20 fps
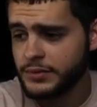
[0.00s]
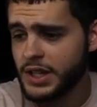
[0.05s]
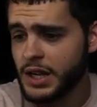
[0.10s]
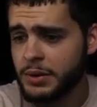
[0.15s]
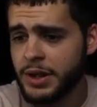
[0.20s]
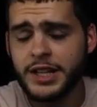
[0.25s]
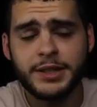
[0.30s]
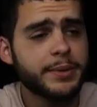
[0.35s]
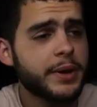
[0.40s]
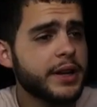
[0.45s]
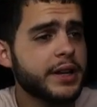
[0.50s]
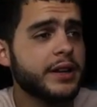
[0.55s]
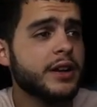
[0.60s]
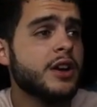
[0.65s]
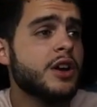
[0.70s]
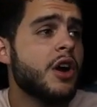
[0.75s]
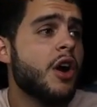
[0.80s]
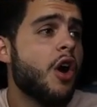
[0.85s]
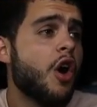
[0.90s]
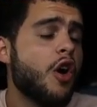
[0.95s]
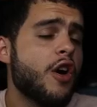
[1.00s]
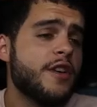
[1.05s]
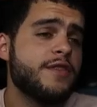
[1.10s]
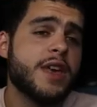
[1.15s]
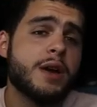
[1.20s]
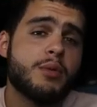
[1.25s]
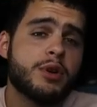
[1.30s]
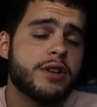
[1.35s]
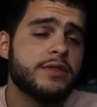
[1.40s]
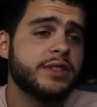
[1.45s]
That's about it. Oh, if
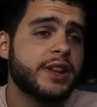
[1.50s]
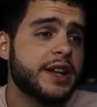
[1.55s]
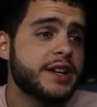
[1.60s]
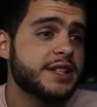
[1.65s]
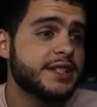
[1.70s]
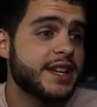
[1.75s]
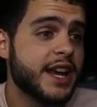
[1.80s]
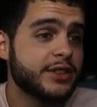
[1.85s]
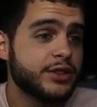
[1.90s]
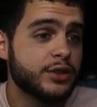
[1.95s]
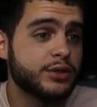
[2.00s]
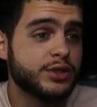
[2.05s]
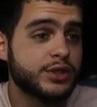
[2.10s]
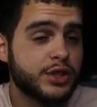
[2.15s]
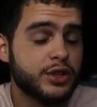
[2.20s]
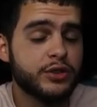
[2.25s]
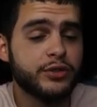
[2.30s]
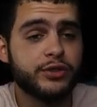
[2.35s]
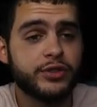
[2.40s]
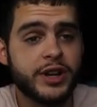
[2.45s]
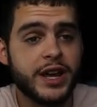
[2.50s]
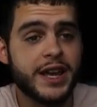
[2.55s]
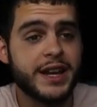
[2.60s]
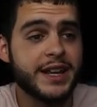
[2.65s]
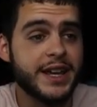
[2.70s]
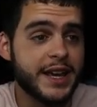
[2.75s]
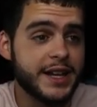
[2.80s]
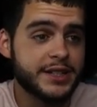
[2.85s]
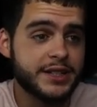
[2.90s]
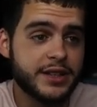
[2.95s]
they would have let us get those 2 free
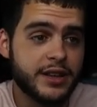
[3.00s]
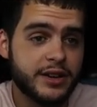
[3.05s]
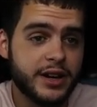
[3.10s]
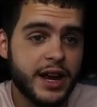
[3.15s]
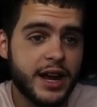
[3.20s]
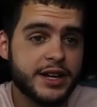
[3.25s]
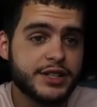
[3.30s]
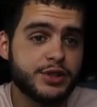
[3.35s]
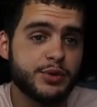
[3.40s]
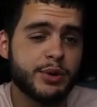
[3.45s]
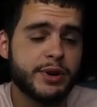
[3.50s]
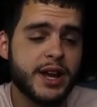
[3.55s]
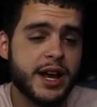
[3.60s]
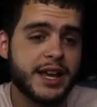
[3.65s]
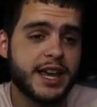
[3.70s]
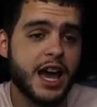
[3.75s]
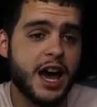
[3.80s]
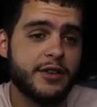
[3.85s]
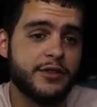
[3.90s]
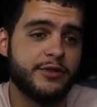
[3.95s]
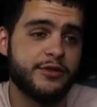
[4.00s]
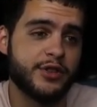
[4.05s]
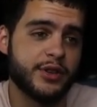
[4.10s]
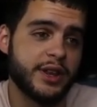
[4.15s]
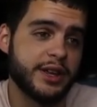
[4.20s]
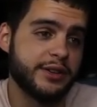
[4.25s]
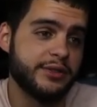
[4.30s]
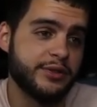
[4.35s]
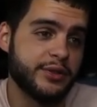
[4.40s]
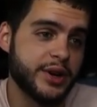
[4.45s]
88s in there, guys, you would have got Calvin for
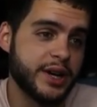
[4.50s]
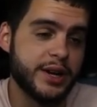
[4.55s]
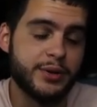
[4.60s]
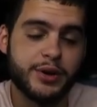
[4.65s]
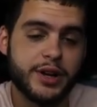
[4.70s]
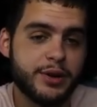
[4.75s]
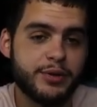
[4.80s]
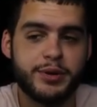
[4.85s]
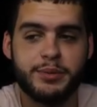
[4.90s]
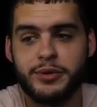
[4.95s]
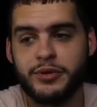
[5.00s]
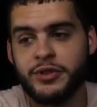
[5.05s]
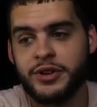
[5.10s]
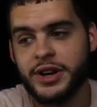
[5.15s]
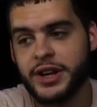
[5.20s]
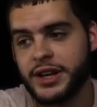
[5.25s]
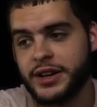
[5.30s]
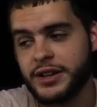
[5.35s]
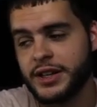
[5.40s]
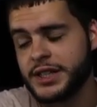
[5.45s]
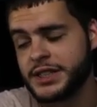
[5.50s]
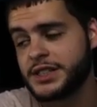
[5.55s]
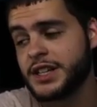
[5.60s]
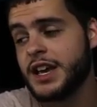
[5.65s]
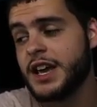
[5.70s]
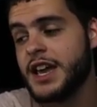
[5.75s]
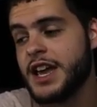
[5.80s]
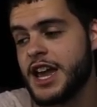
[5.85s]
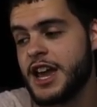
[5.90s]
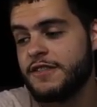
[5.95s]
like free. It would have been ridiculous.
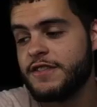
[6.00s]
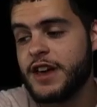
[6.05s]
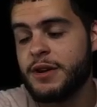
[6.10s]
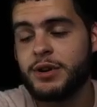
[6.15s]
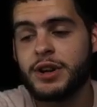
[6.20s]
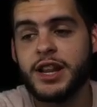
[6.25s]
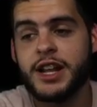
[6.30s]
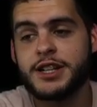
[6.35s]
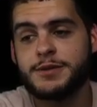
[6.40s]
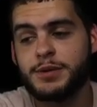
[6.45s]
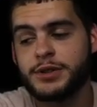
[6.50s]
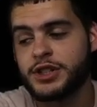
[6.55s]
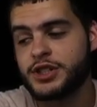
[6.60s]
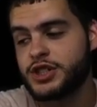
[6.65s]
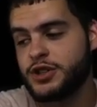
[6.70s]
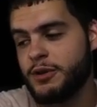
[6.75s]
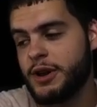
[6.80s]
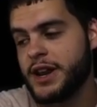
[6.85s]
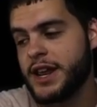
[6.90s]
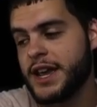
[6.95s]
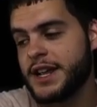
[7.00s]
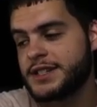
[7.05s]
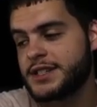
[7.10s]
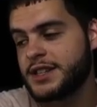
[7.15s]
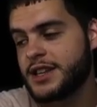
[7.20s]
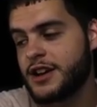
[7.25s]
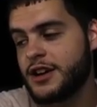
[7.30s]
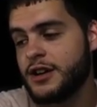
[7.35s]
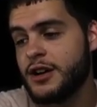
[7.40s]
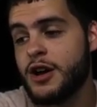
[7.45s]
If they would have let us put the 2 88s in
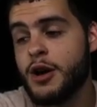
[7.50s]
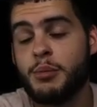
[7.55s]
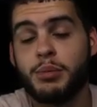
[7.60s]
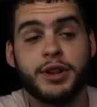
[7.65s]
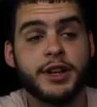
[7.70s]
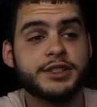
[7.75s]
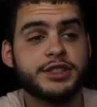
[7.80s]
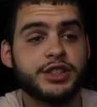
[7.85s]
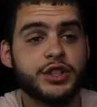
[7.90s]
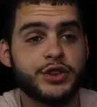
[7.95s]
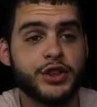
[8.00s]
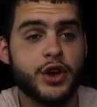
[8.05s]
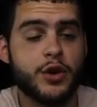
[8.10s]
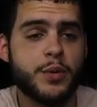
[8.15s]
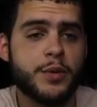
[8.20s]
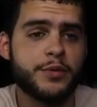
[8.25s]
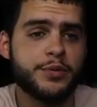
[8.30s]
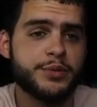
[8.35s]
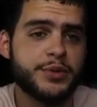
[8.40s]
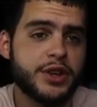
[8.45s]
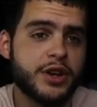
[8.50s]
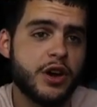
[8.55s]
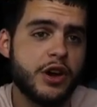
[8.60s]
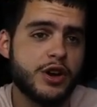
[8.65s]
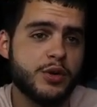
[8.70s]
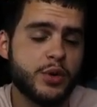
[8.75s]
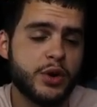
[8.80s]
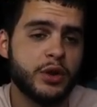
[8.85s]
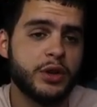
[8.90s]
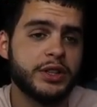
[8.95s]
there, plus the 3rd one from the yard,
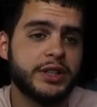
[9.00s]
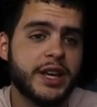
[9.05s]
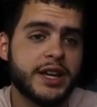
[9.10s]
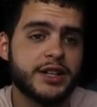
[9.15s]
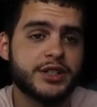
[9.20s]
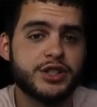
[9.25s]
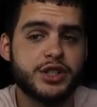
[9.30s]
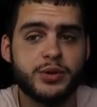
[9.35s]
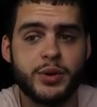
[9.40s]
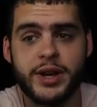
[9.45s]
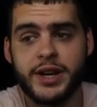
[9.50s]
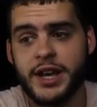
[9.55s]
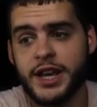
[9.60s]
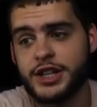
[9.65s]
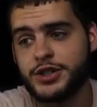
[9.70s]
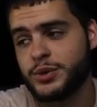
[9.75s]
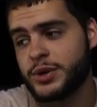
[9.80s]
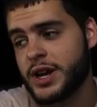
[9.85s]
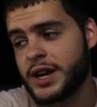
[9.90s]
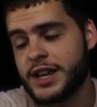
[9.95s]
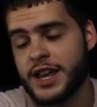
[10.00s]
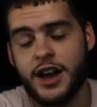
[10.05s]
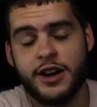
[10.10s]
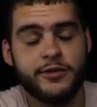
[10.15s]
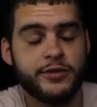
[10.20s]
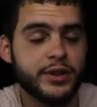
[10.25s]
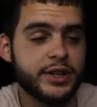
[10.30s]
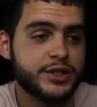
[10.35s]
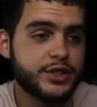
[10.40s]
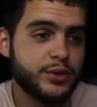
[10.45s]
you would have only taken 2 88s. You would have got
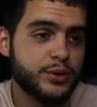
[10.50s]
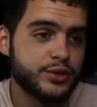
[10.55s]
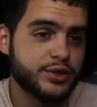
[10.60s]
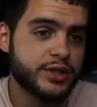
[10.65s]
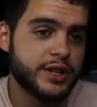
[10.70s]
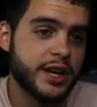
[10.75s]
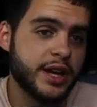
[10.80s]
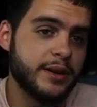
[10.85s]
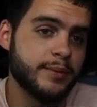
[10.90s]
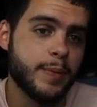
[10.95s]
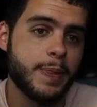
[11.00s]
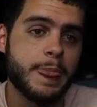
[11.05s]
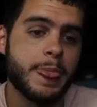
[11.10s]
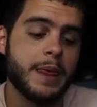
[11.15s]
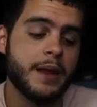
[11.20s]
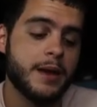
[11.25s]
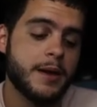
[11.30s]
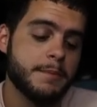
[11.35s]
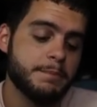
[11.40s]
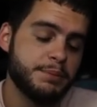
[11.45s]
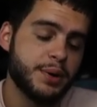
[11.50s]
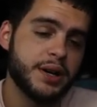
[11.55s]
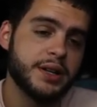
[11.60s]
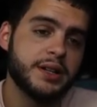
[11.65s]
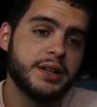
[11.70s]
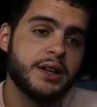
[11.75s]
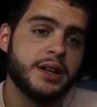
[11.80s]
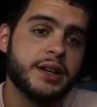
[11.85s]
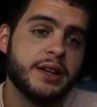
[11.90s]
Calvin for like 200K. But